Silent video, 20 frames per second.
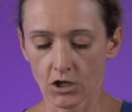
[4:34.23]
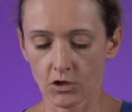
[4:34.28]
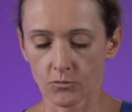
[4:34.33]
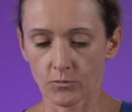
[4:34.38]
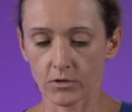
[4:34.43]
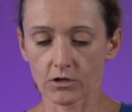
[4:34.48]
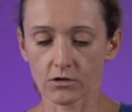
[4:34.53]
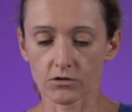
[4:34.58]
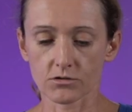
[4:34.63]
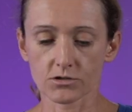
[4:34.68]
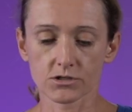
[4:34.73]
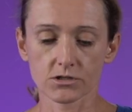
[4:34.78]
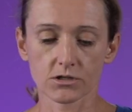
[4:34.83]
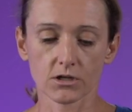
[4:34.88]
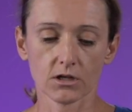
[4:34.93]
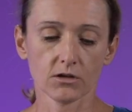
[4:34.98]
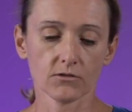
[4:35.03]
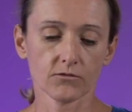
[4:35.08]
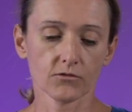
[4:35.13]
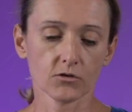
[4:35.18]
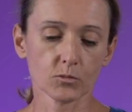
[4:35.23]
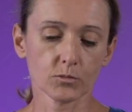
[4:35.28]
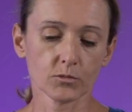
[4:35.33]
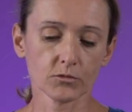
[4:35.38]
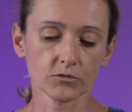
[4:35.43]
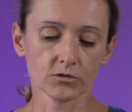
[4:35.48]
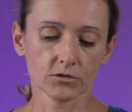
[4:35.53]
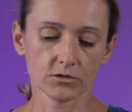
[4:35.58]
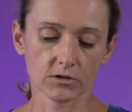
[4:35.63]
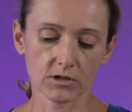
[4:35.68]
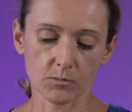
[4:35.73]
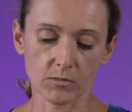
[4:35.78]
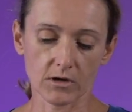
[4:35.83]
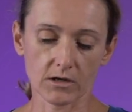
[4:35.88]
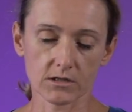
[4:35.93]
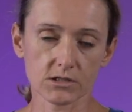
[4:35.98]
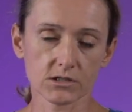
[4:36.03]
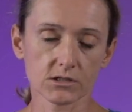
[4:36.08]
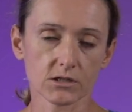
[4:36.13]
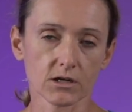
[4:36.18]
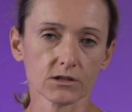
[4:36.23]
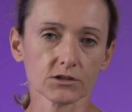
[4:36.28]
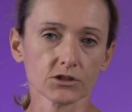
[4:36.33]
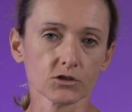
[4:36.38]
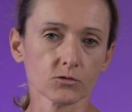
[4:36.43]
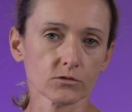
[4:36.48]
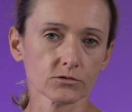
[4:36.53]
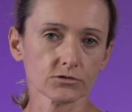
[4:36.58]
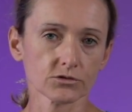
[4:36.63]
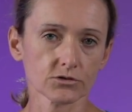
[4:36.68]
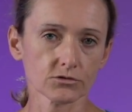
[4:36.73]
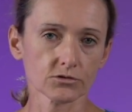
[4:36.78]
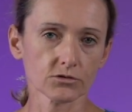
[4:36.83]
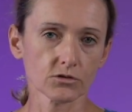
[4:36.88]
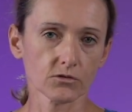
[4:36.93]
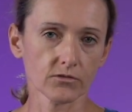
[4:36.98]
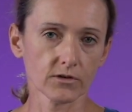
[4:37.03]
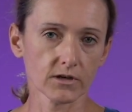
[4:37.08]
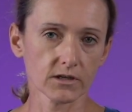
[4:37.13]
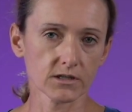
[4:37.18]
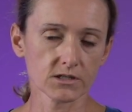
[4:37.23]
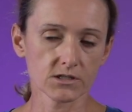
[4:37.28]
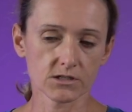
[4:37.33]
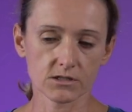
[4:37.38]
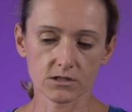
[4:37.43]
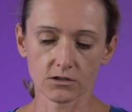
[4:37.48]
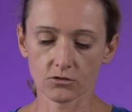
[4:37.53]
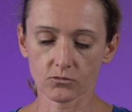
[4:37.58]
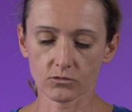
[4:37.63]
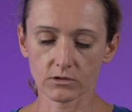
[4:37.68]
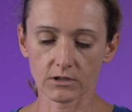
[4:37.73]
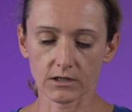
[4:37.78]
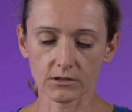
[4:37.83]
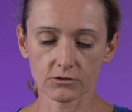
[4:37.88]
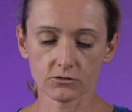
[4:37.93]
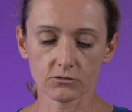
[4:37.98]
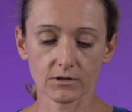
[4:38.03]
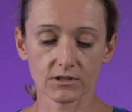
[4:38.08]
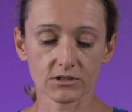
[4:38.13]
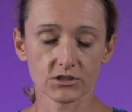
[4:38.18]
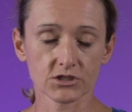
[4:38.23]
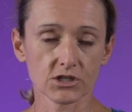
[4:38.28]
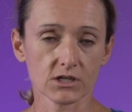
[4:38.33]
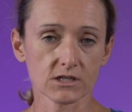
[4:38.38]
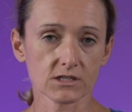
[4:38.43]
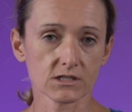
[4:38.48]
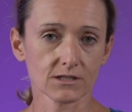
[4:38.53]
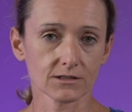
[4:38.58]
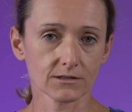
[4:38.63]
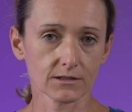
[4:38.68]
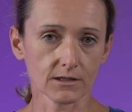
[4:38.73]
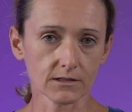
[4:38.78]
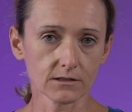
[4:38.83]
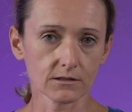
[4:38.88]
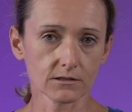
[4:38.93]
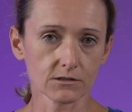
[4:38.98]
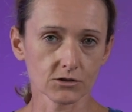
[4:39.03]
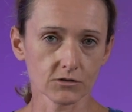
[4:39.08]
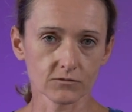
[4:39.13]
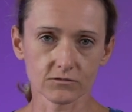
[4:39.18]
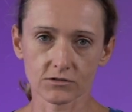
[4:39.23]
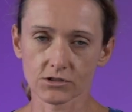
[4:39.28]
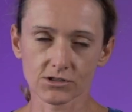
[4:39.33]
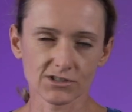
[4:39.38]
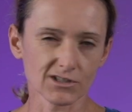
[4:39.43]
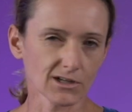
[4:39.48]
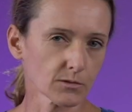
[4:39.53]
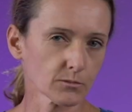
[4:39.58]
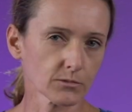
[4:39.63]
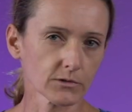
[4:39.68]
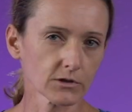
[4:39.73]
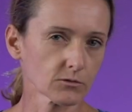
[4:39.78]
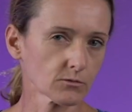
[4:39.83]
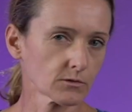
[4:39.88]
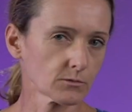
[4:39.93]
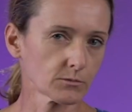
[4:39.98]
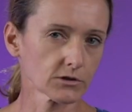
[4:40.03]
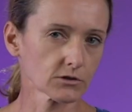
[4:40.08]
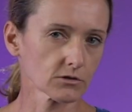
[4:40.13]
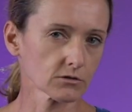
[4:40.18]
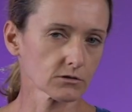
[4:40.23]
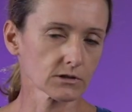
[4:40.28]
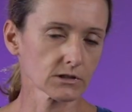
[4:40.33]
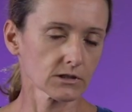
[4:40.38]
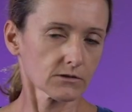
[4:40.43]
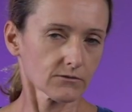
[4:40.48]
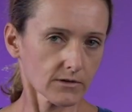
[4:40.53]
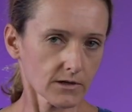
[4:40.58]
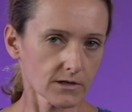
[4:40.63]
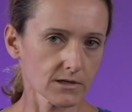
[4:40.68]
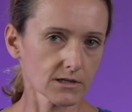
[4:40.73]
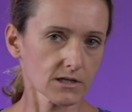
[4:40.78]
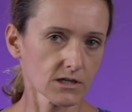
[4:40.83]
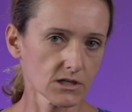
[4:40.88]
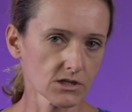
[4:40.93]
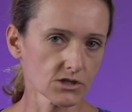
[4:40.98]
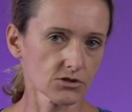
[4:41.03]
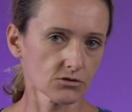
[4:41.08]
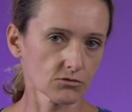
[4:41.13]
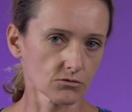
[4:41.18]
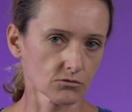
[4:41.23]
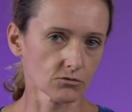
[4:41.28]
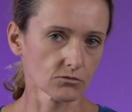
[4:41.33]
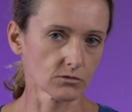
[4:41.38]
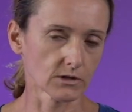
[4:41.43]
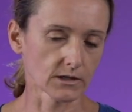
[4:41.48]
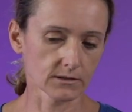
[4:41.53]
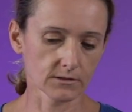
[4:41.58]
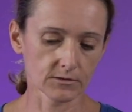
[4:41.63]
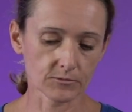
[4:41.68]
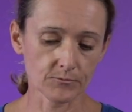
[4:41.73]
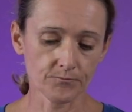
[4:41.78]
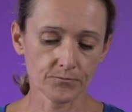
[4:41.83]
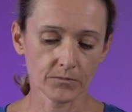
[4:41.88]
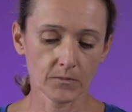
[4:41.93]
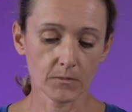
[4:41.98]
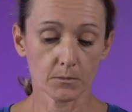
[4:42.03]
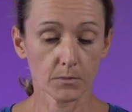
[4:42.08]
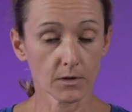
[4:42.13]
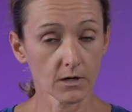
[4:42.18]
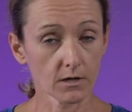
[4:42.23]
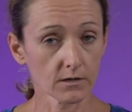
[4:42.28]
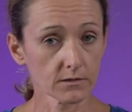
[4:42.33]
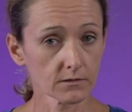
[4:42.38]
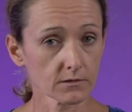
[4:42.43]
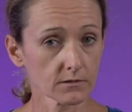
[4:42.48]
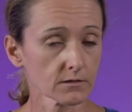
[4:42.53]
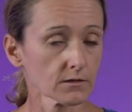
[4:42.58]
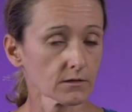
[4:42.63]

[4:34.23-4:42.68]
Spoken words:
because if you put the mask underwater on your face and you would like to adjust the tightness of the strap, it will be not really very easy to do that. But